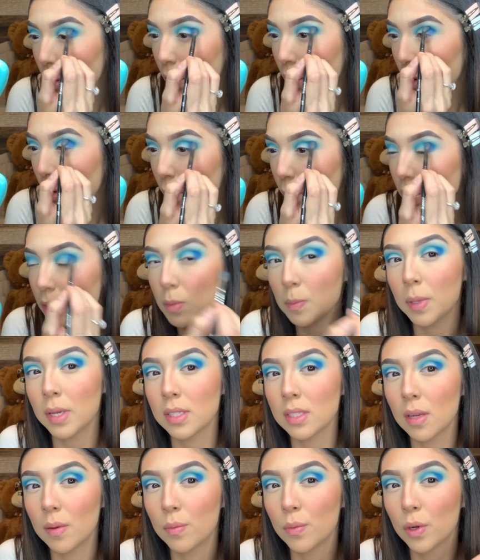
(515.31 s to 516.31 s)
always picks
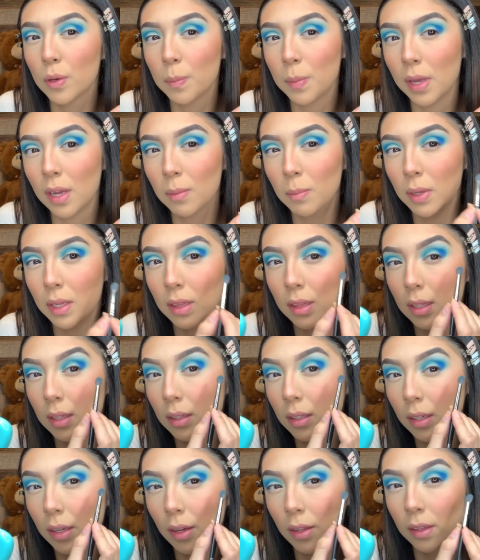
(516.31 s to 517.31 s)
up more pigment than
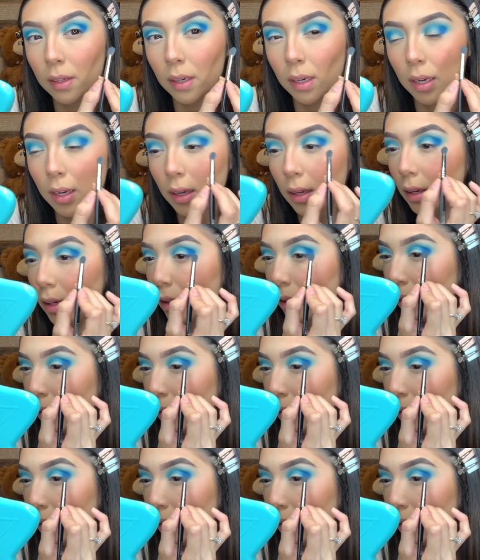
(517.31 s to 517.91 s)
the other eye,